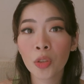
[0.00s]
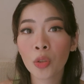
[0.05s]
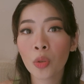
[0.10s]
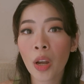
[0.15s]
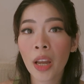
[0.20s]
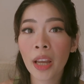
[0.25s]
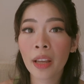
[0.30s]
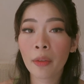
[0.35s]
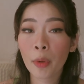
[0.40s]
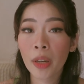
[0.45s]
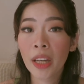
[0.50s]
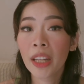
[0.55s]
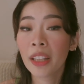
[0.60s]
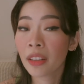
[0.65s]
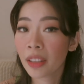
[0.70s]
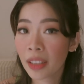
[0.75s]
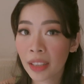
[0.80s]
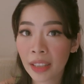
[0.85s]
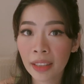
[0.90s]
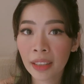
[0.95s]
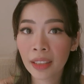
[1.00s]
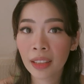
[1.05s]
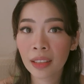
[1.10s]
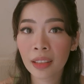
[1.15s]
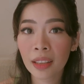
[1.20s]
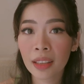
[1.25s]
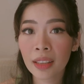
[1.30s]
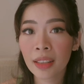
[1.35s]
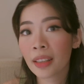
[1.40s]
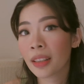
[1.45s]
So, when I drink
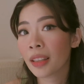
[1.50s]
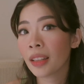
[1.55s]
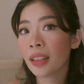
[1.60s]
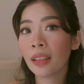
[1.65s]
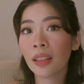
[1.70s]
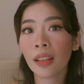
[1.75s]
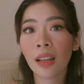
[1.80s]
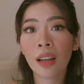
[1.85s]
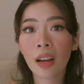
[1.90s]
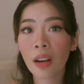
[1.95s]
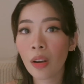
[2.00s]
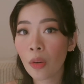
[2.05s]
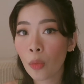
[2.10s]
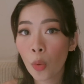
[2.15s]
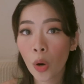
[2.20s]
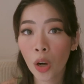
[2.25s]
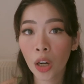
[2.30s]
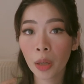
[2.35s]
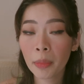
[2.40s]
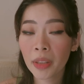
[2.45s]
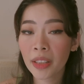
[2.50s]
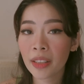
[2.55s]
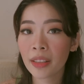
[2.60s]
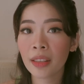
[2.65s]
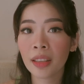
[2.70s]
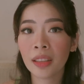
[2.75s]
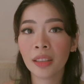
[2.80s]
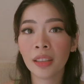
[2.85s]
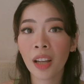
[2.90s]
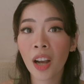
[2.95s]
it, it's still warm, it's
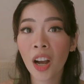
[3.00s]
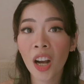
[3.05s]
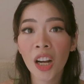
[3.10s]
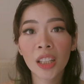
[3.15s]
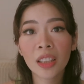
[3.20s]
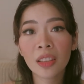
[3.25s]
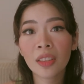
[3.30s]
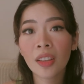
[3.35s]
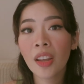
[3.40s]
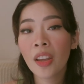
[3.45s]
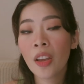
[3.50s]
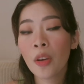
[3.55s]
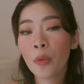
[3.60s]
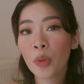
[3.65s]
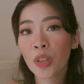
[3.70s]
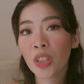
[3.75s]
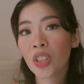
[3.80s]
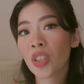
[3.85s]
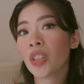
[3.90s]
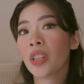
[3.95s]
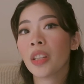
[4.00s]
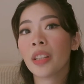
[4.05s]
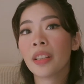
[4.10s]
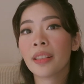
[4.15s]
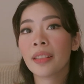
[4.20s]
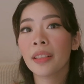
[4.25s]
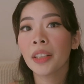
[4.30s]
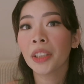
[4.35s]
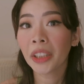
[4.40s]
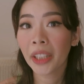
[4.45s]
still hot, which
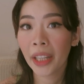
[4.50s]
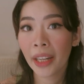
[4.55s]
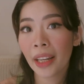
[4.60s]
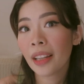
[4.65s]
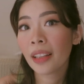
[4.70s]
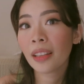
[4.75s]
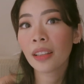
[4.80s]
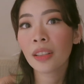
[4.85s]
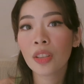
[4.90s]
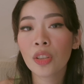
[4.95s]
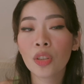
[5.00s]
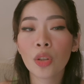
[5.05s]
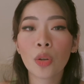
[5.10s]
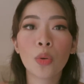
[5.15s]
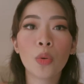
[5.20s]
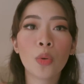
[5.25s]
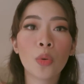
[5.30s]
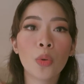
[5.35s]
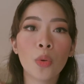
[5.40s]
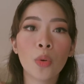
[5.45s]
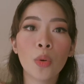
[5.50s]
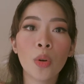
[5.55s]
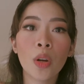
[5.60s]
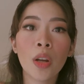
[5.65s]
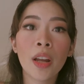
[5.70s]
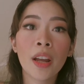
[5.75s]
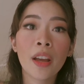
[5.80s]
is great. So,